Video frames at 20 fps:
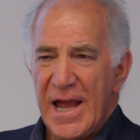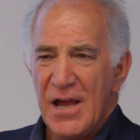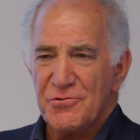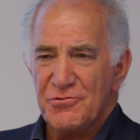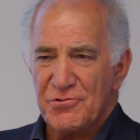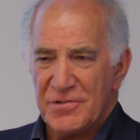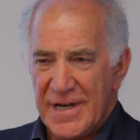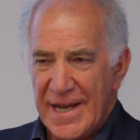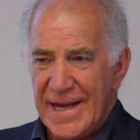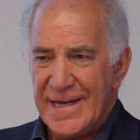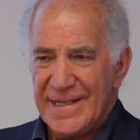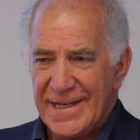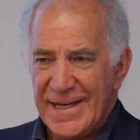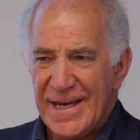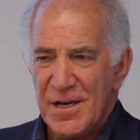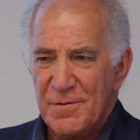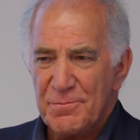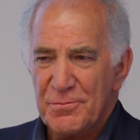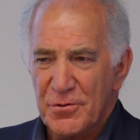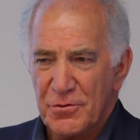180
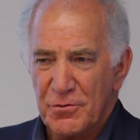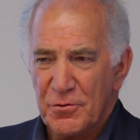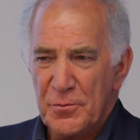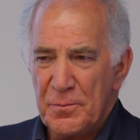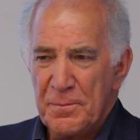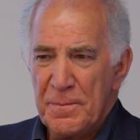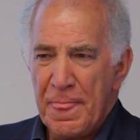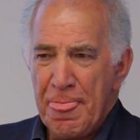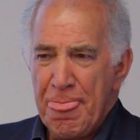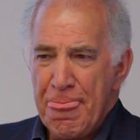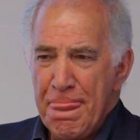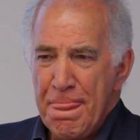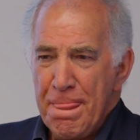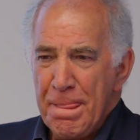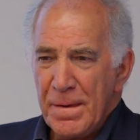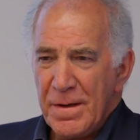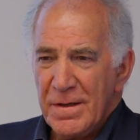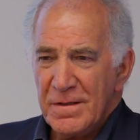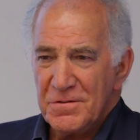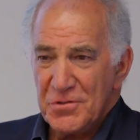hapu
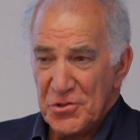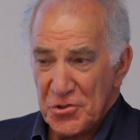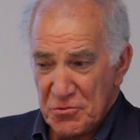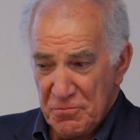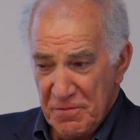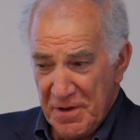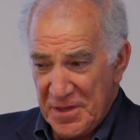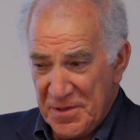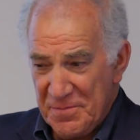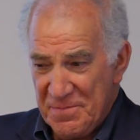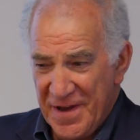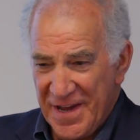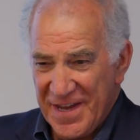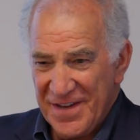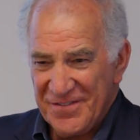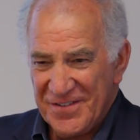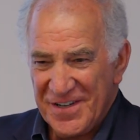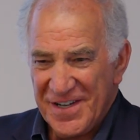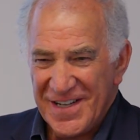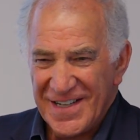just around the
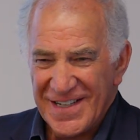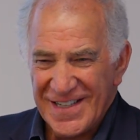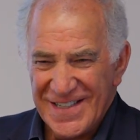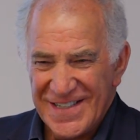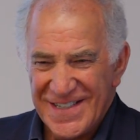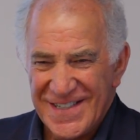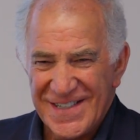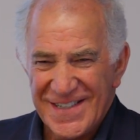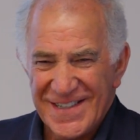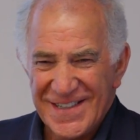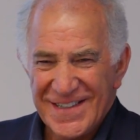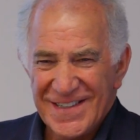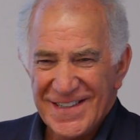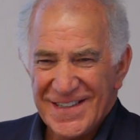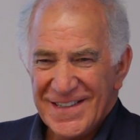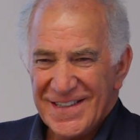Bay of Islands.